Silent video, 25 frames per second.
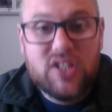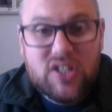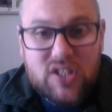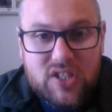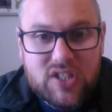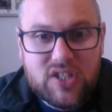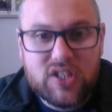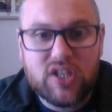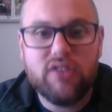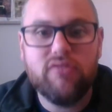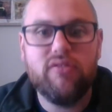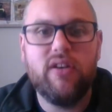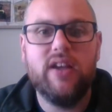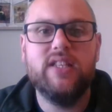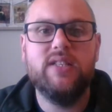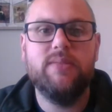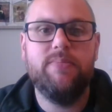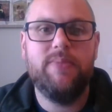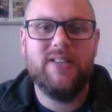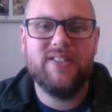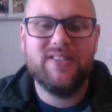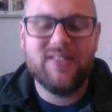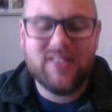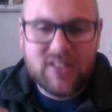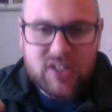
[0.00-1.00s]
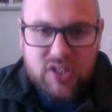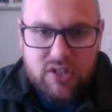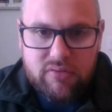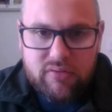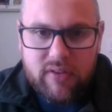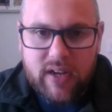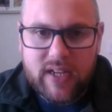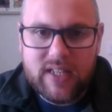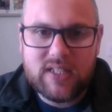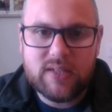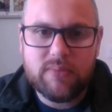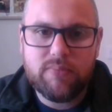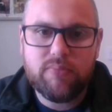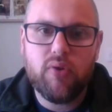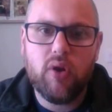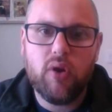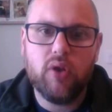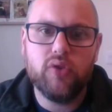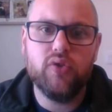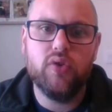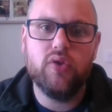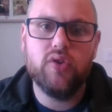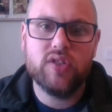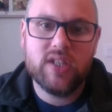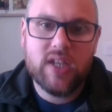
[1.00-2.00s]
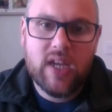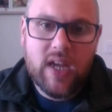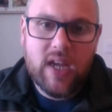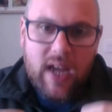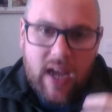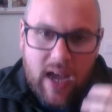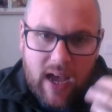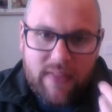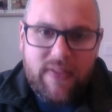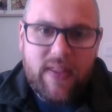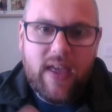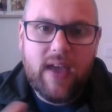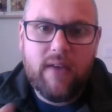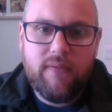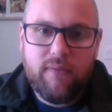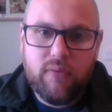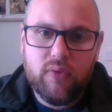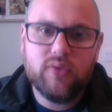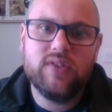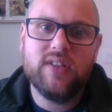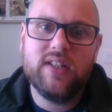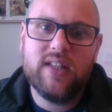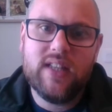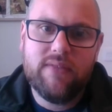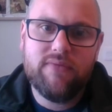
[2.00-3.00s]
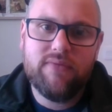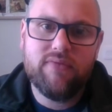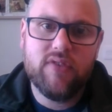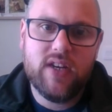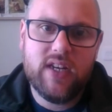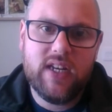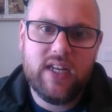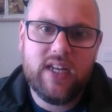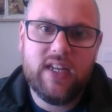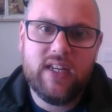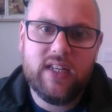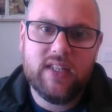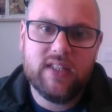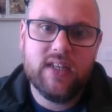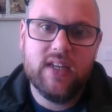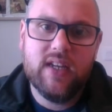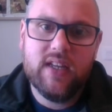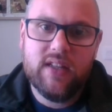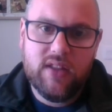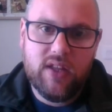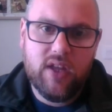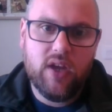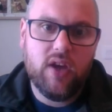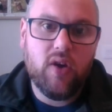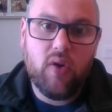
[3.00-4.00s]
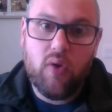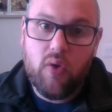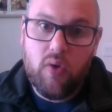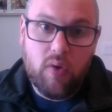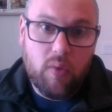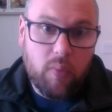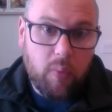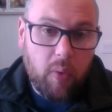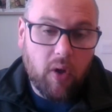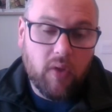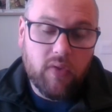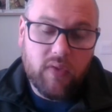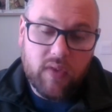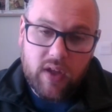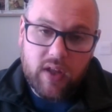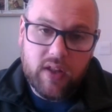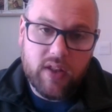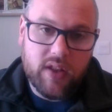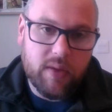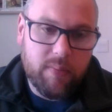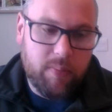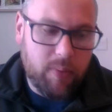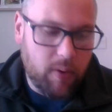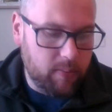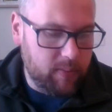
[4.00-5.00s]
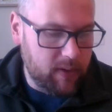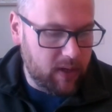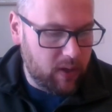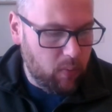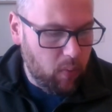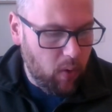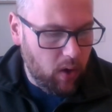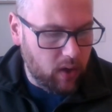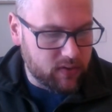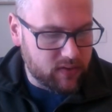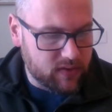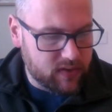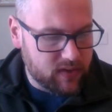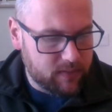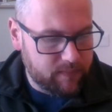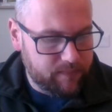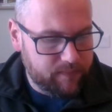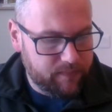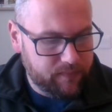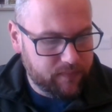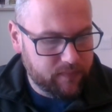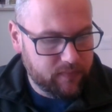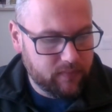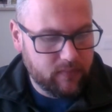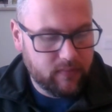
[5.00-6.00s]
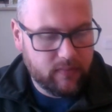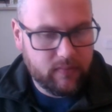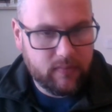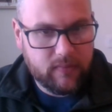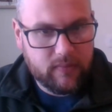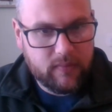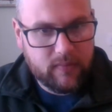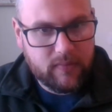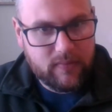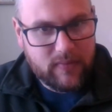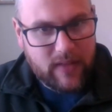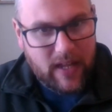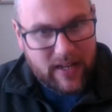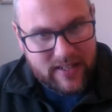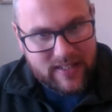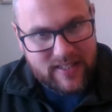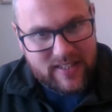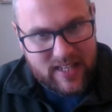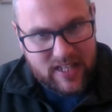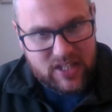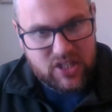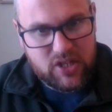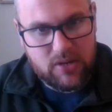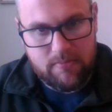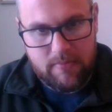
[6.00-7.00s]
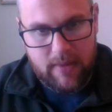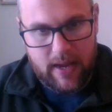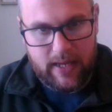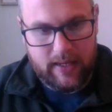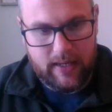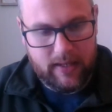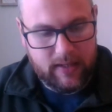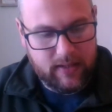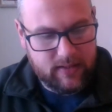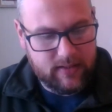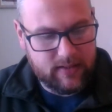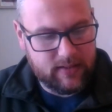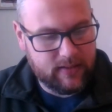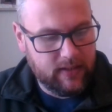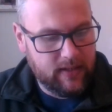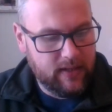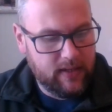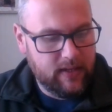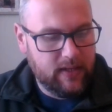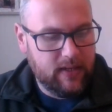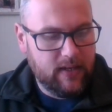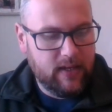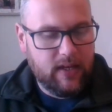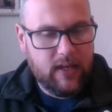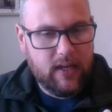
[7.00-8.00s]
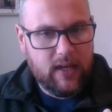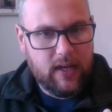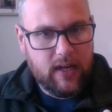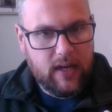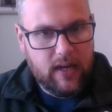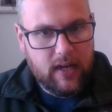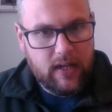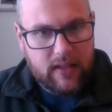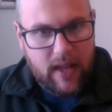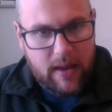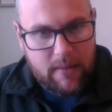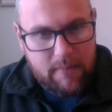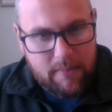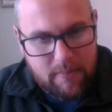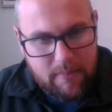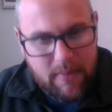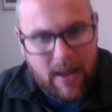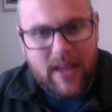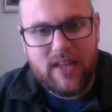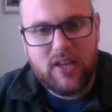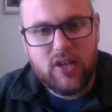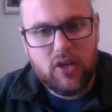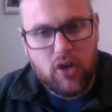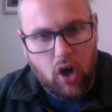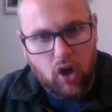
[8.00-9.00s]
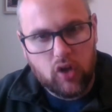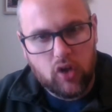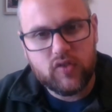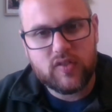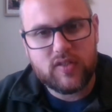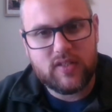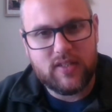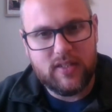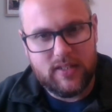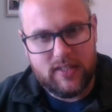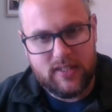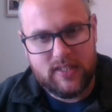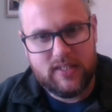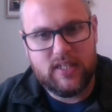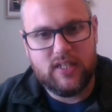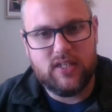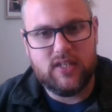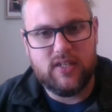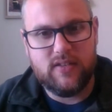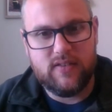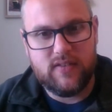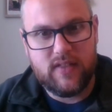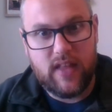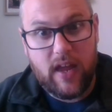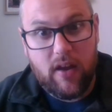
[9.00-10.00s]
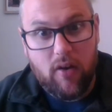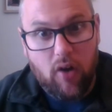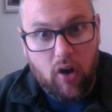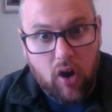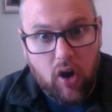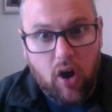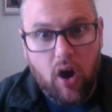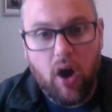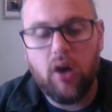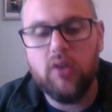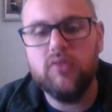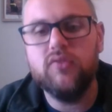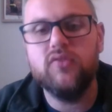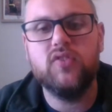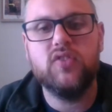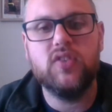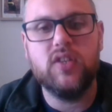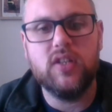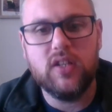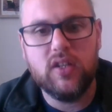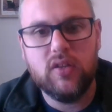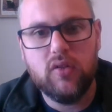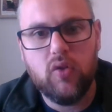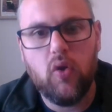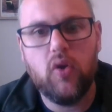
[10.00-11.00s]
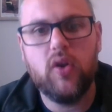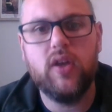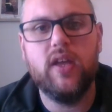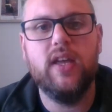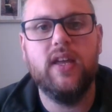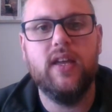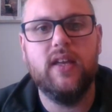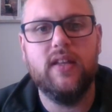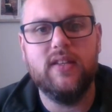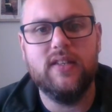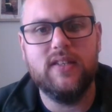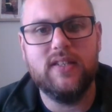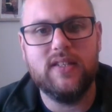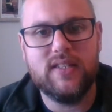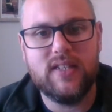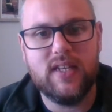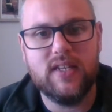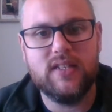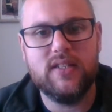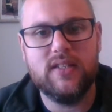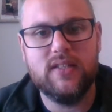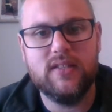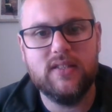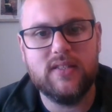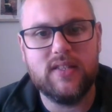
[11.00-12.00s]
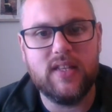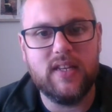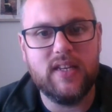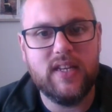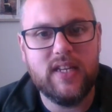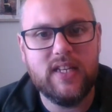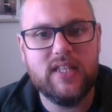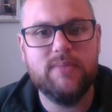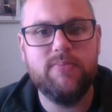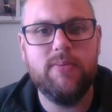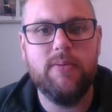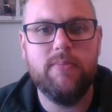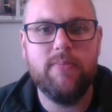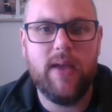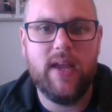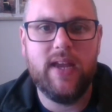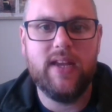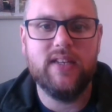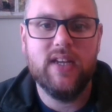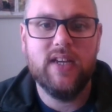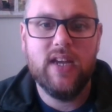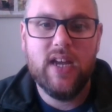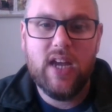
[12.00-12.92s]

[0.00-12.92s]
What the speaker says: to create a business, create a product, and therefore deliver a need or a want that the public want. They're decision makers. They make constant decisions. They are constantly looking at the decisions that need to be made